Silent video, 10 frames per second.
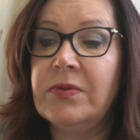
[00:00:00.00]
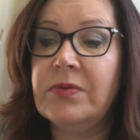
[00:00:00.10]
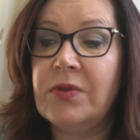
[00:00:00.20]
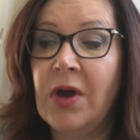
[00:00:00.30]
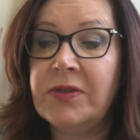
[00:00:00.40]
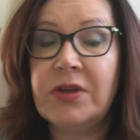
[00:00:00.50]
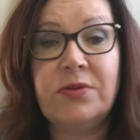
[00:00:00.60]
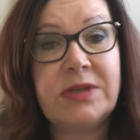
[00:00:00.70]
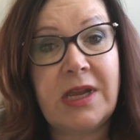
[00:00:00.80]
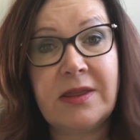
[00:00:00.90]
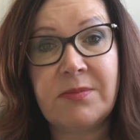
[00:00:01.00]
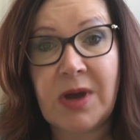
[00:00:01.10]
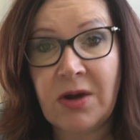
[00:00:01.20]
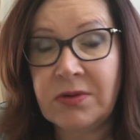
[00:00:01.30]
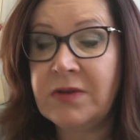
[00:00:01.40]
not that you take them
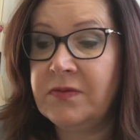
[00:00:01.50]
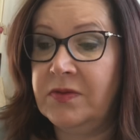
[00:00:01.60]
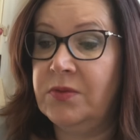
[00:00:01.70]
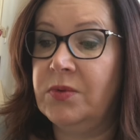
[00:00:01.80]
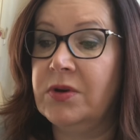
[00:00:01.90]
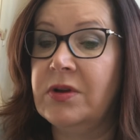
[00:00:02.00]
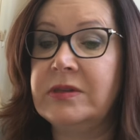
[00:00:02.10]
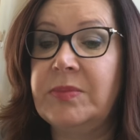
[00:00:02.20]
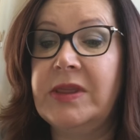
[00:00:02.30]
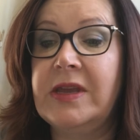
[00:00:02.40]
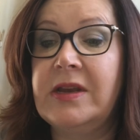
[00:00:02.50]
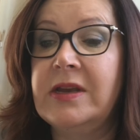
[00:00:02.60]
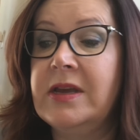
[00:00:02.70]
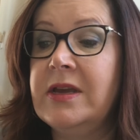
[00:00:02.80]
out of the world, but then